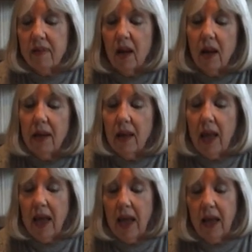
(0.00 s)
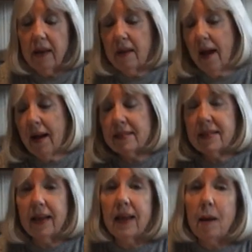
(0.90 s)
fun and
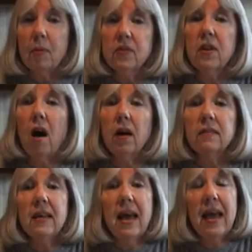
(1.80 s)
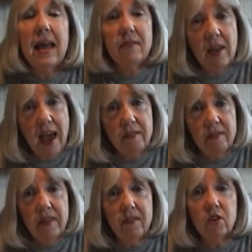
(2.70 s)
sing a couple songs. If you have a
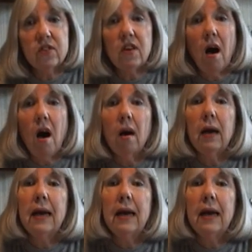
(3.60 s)
favorite song,